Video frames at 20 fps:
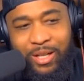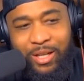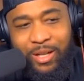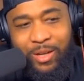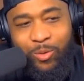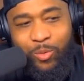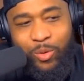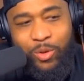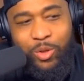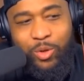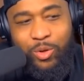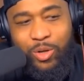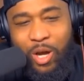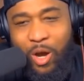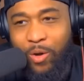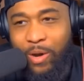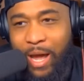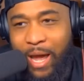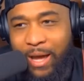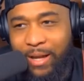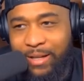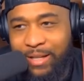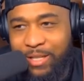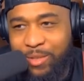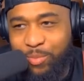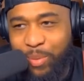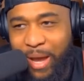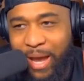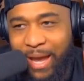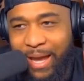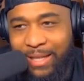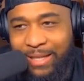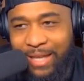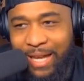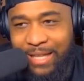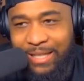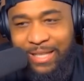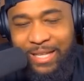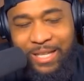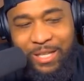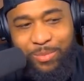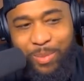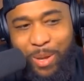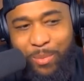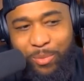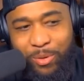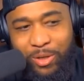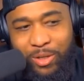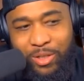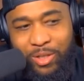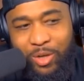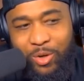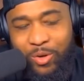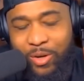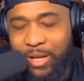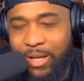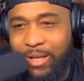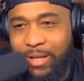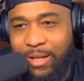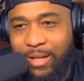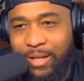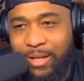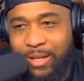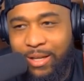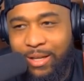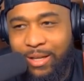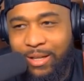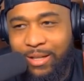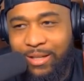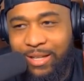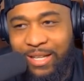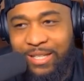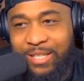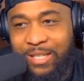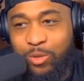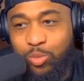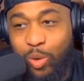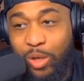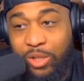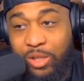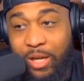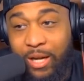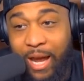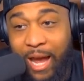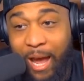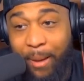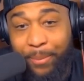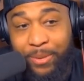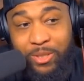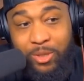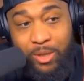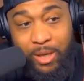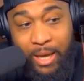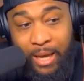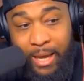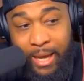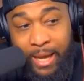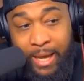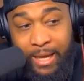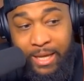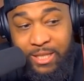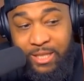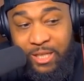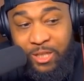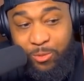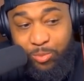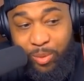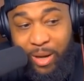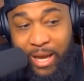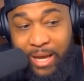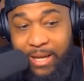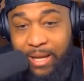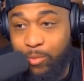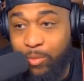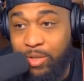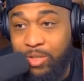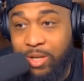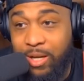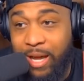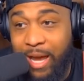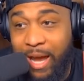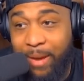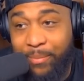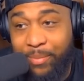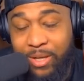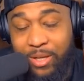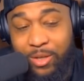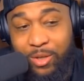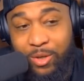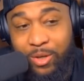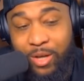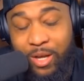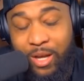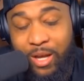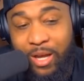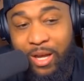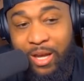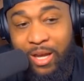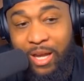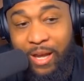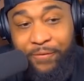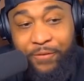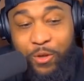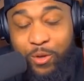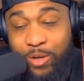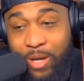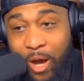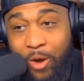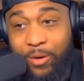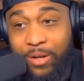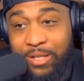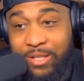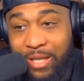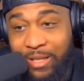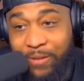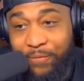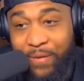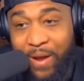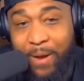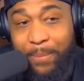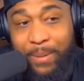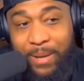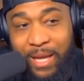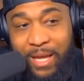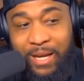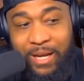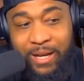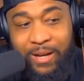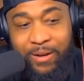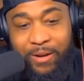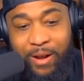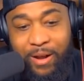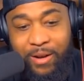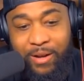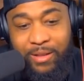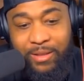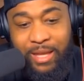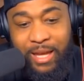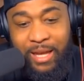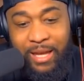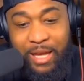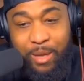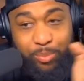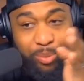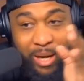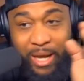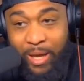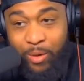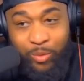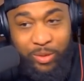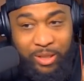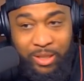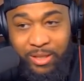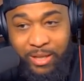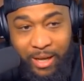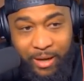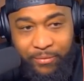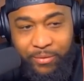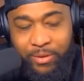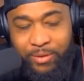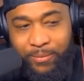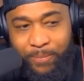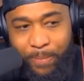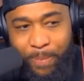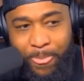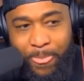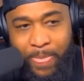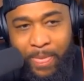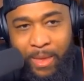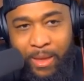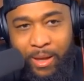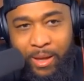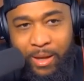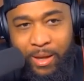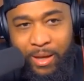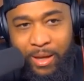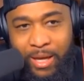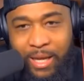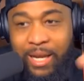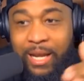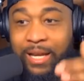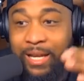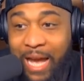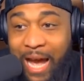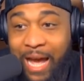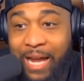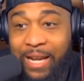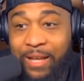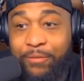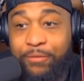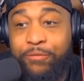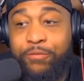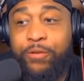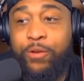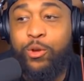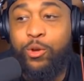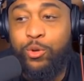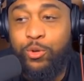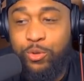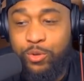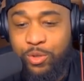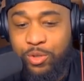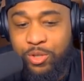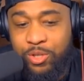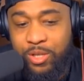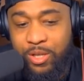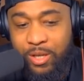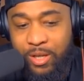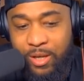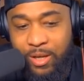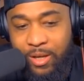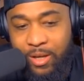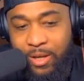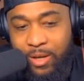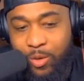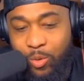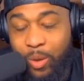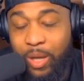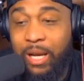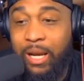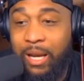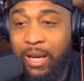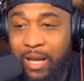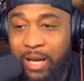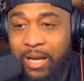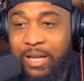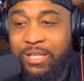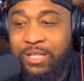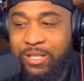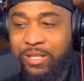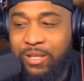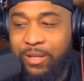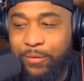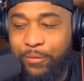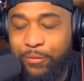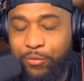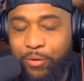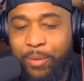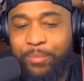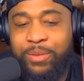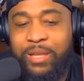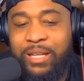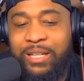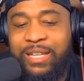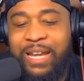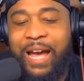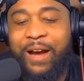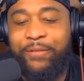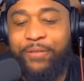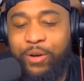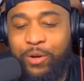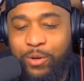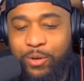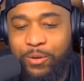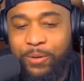when you go down this path like these people are doing. This is what's going to happen to you. He is explaining what's going to happen to you. If you notice at the very beginning of the thing, he playing with the devil. He then got infused with lust from the devil